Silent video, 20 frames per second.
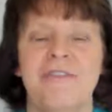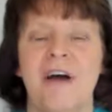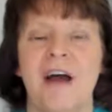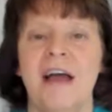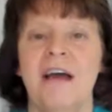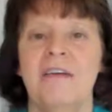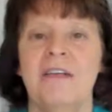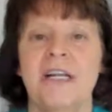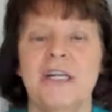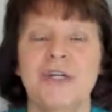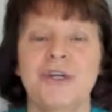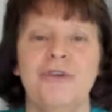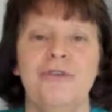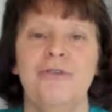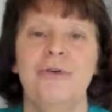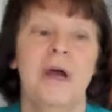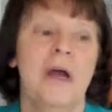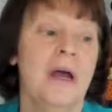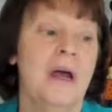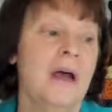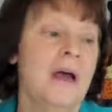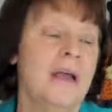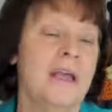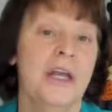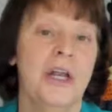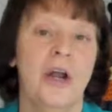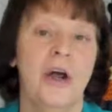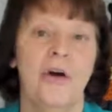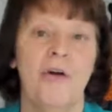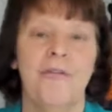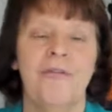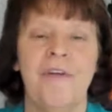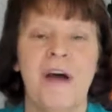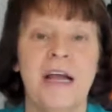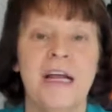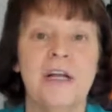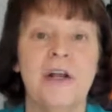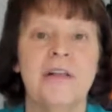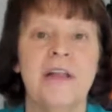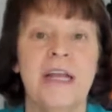file that you
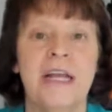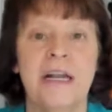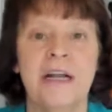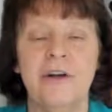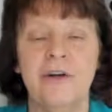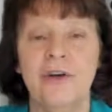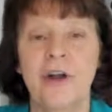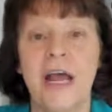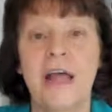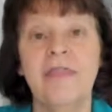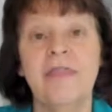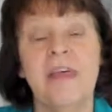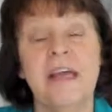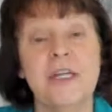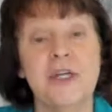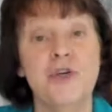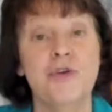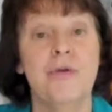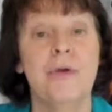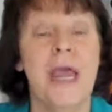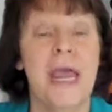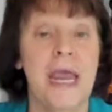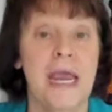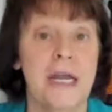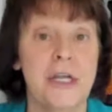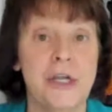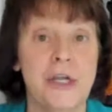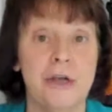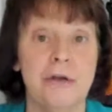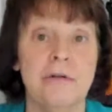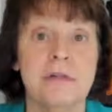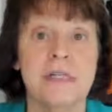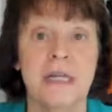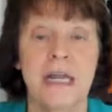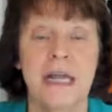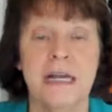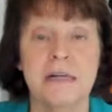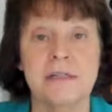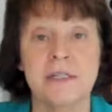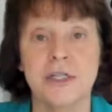find on the internet that you can use,
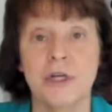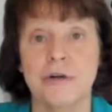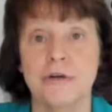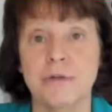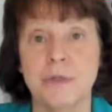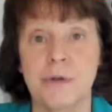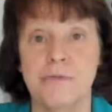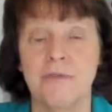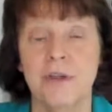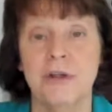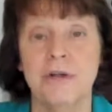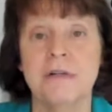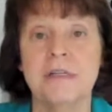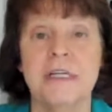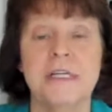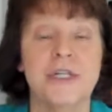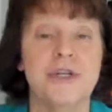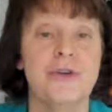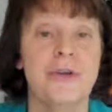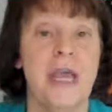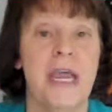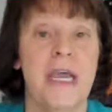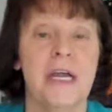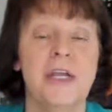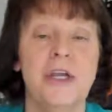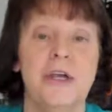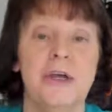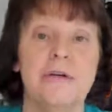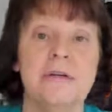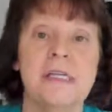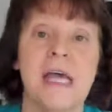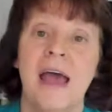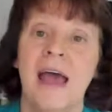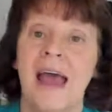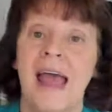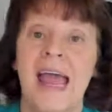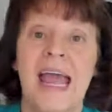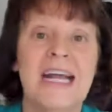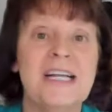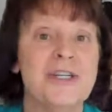that has terms of use that you can use,
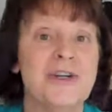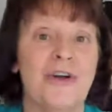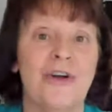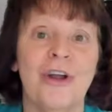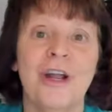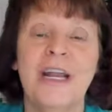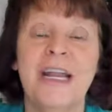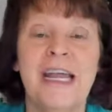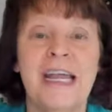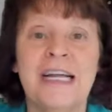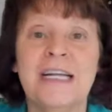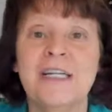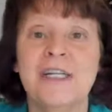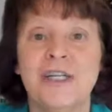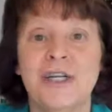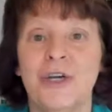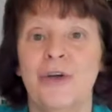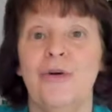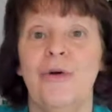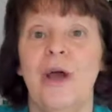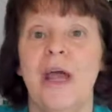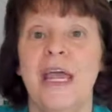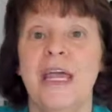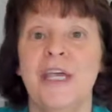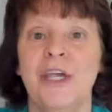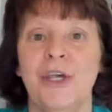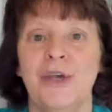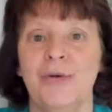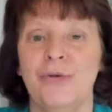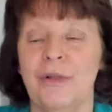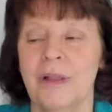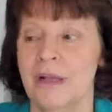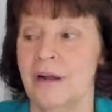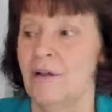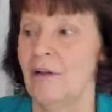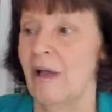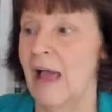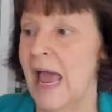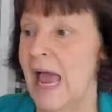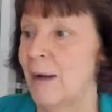and turn it into a cute
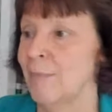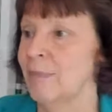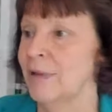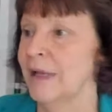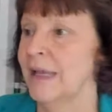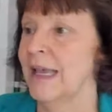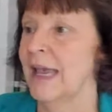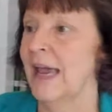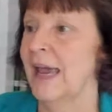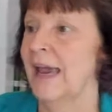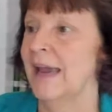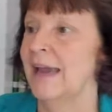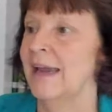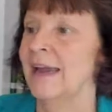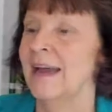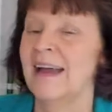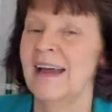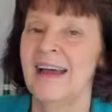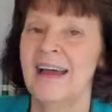little applique.